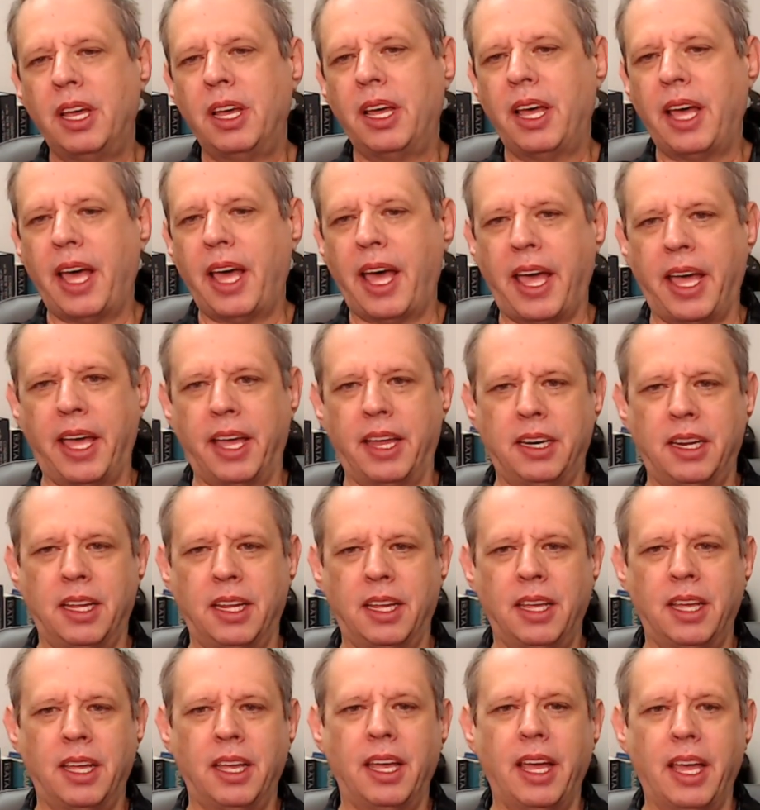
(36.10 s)
and
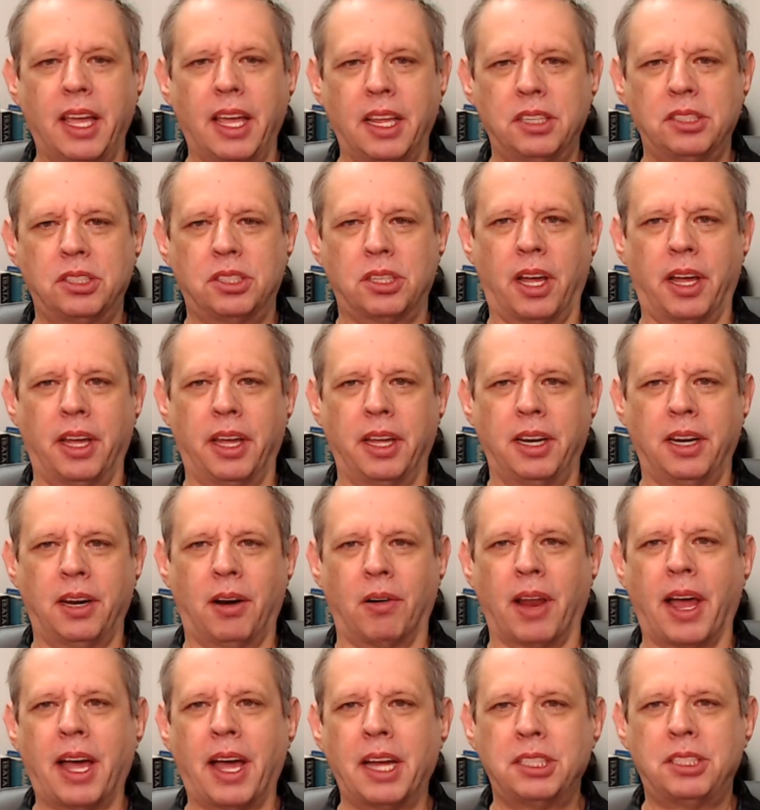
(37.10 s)
insight. In our
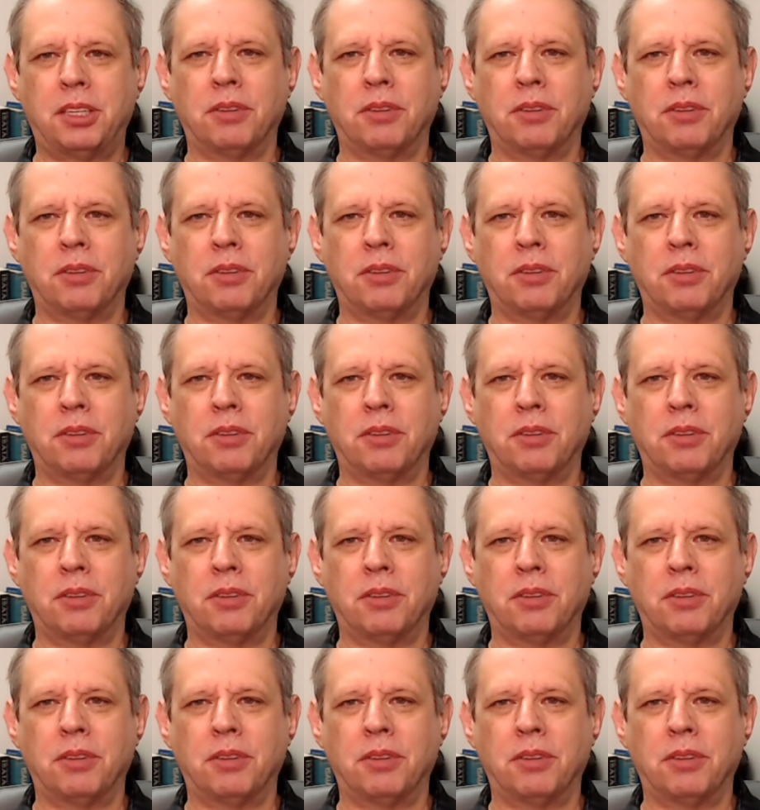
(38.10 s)
last